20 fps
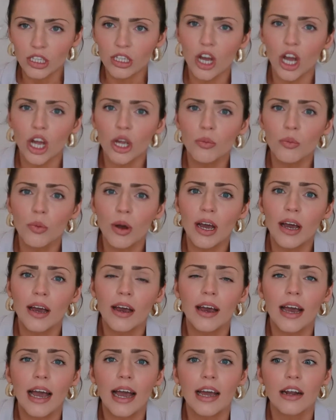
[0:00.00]
homeware
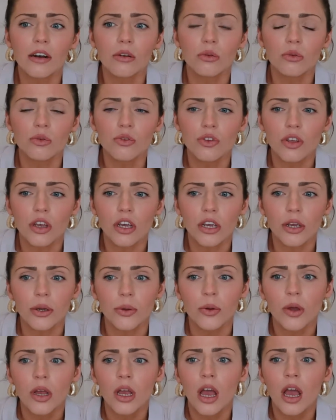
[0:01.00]
and
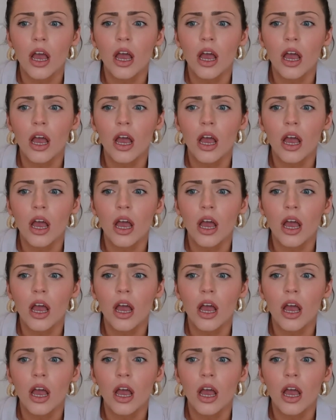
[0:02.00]
also